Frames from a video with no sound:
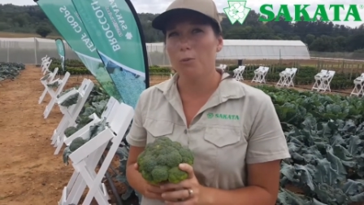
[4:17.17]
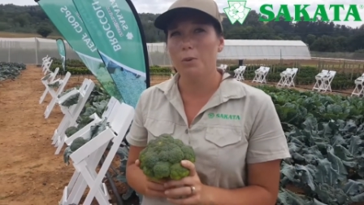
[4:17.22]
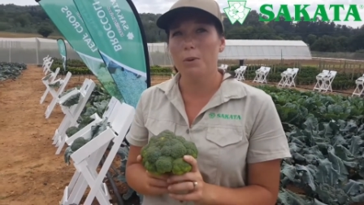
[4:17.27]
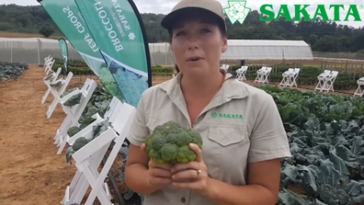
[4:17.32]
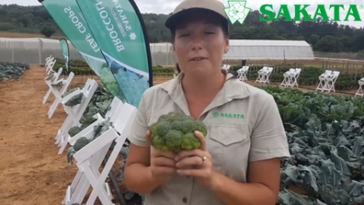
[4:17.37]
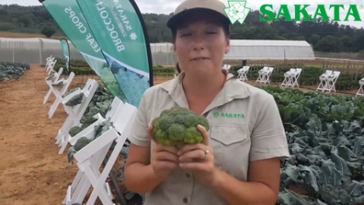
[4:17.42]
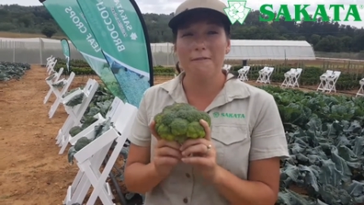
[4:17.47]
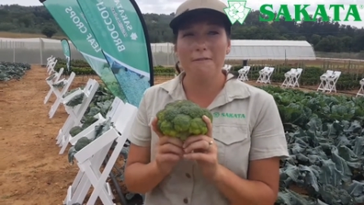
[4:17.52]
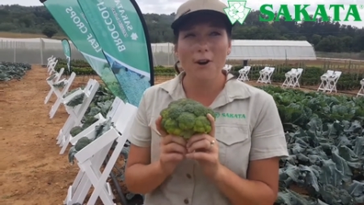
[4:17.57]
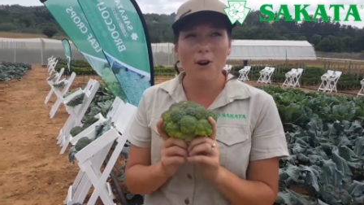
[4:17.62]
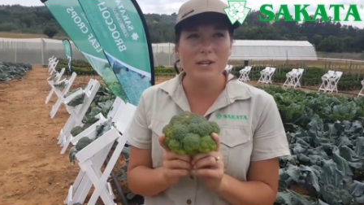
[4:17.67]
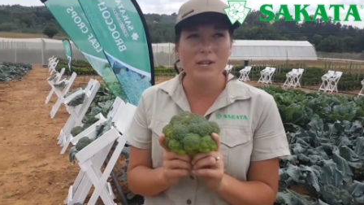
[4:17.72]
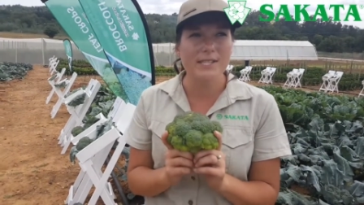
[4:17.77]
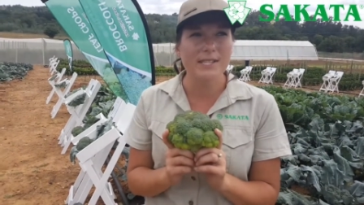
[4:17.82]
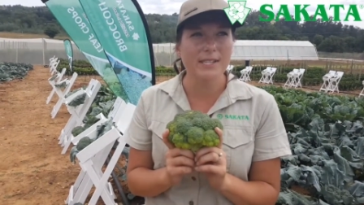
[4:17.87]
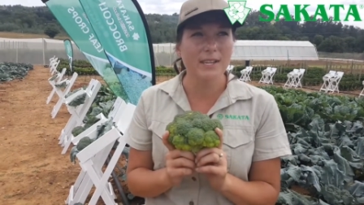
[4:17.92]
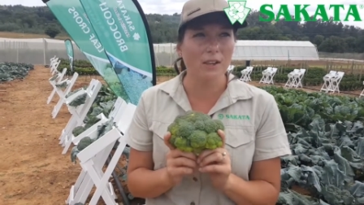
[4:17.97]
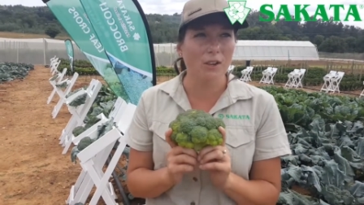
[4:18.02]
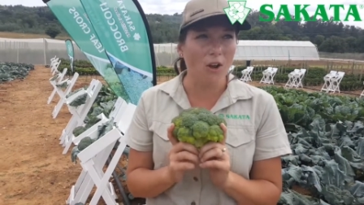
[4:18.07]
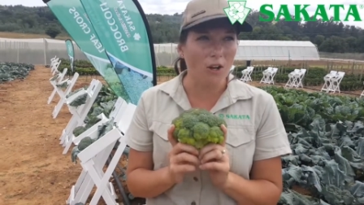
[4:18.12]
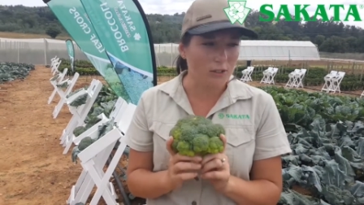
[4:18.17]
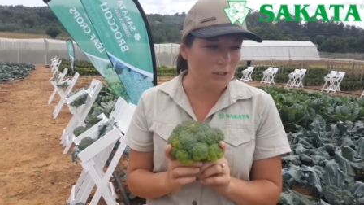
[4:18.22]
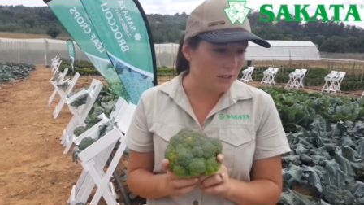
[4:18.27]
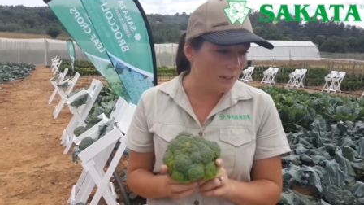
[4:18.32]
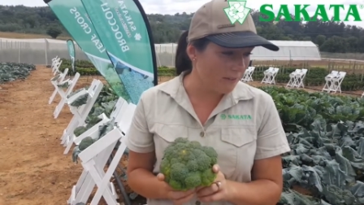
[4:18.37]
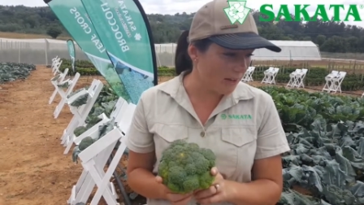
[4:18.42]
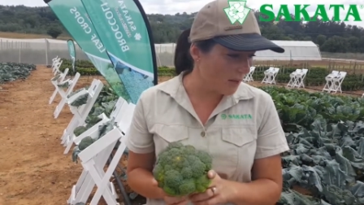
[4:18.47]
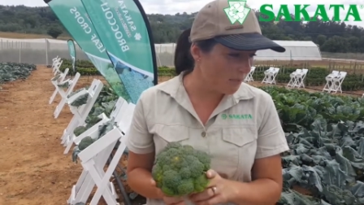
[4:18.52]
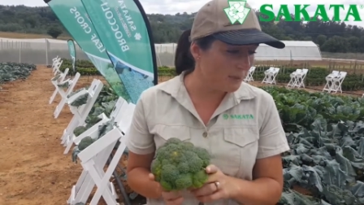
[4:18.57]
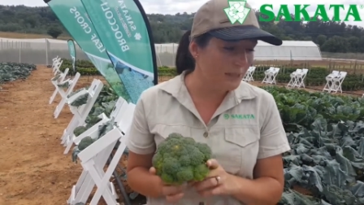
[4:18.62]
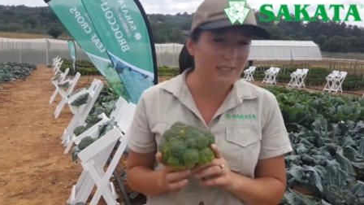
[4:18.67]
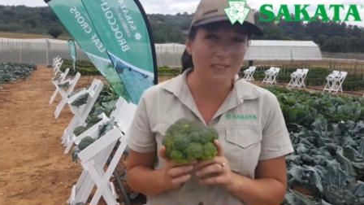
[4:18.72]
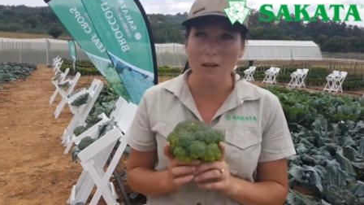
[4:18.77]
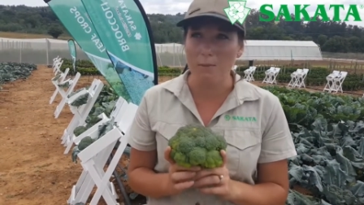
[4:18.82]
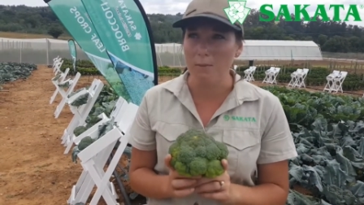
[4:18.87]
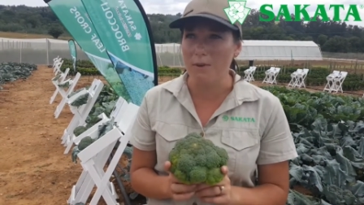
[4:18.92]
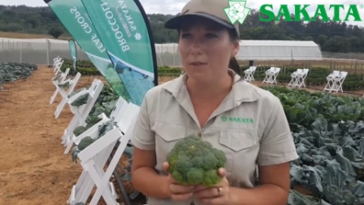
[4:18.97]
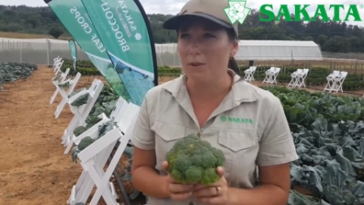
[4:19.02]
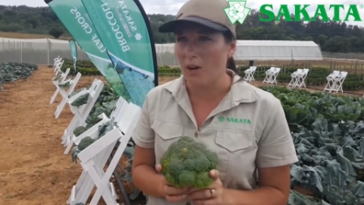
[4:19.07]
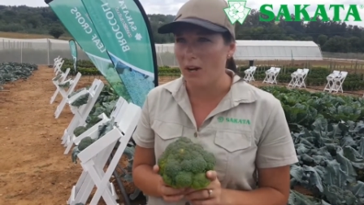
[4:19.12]
we were focusing a lot on developing
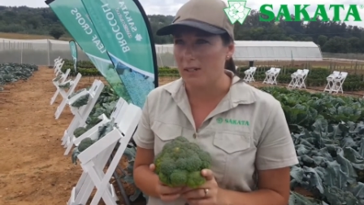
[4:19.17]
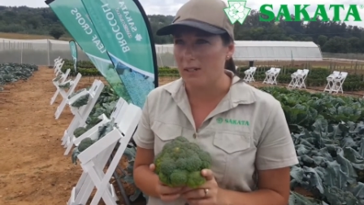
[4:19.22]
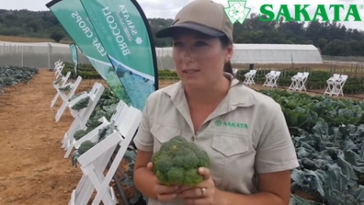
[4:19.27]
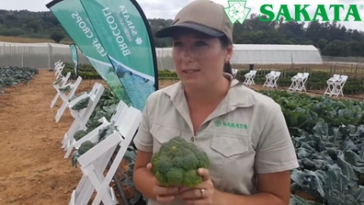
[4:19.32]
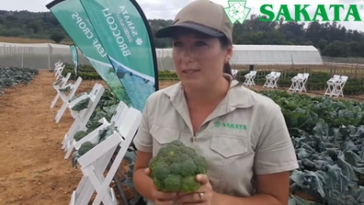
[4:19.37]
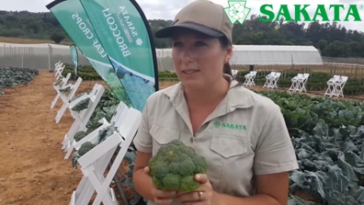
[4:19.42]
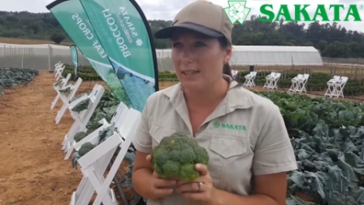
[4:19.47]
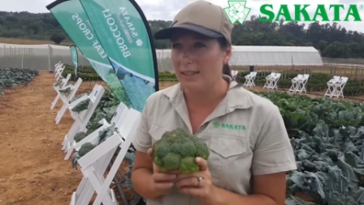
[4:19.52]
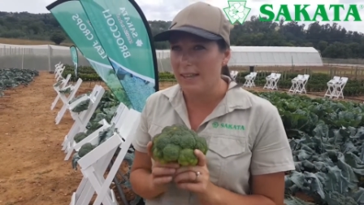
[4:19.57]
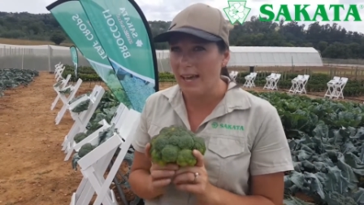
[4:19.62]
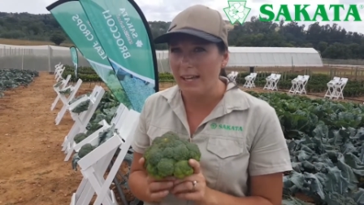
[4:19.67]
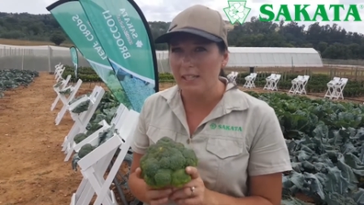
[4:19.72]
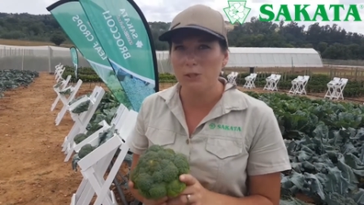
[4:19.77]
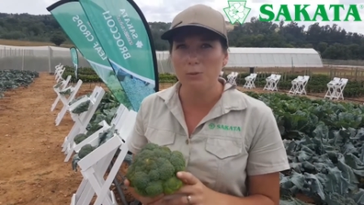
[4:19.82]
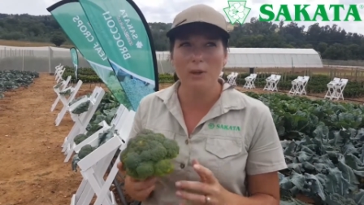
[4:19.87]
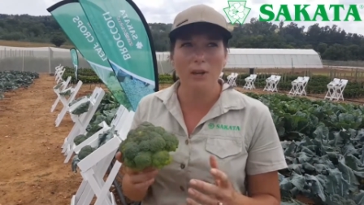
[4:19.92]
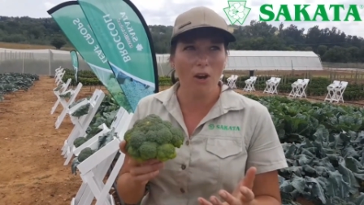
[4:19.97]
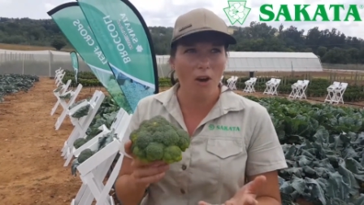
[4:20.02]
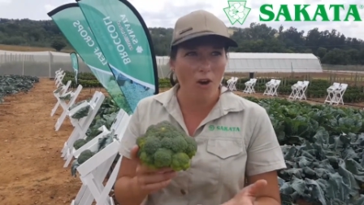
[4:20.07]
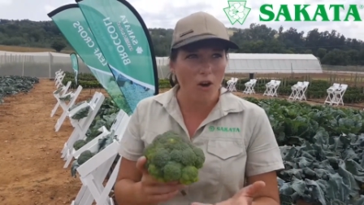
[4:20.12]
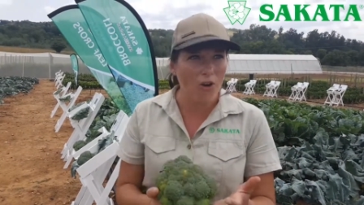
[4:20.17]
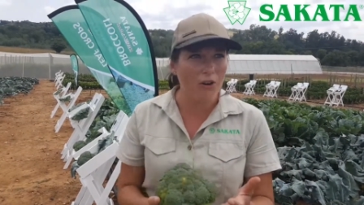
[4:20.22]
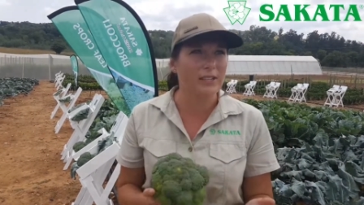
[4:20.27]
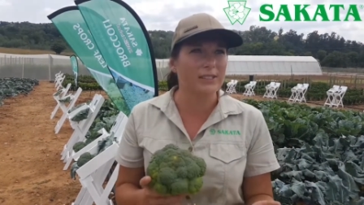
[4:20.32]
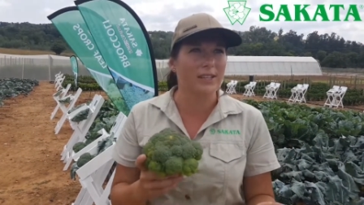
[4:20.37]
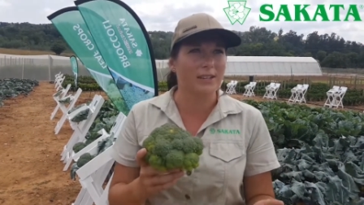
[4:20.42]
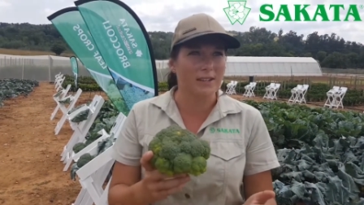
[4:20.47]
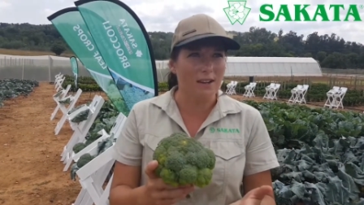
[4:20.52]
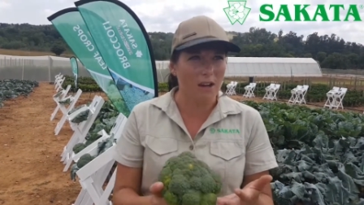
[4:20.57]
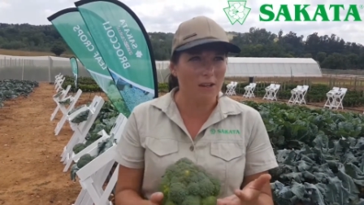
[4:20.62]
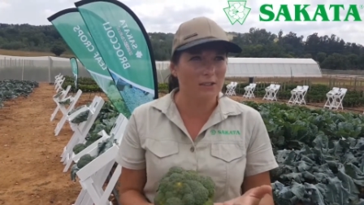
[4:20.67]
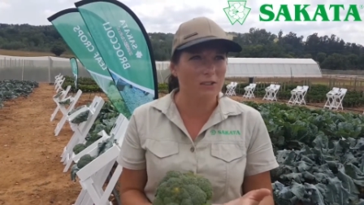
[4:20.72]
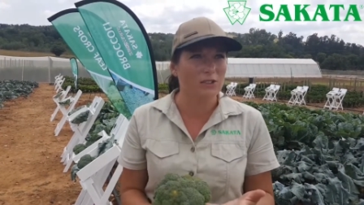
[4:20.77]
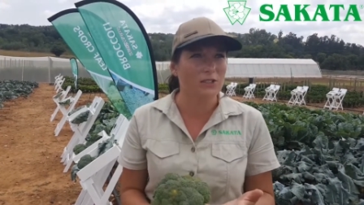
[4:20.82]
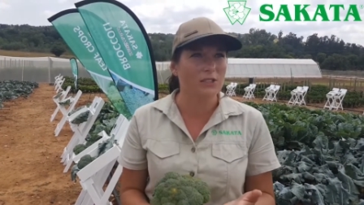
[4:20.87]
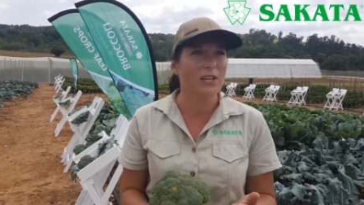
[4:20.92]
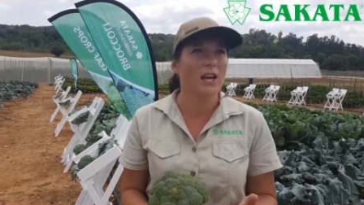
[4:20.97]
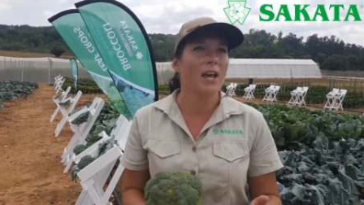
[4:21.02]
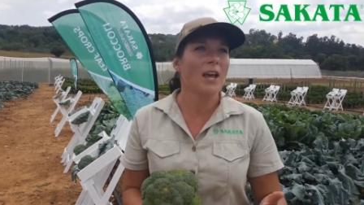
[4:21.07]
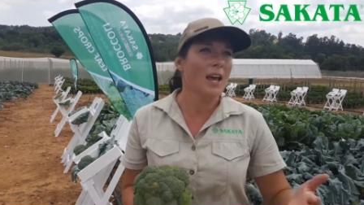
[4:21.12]
summer varieties and that's where RS and
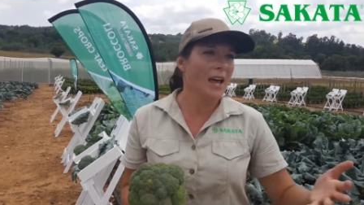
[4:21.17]
Naxos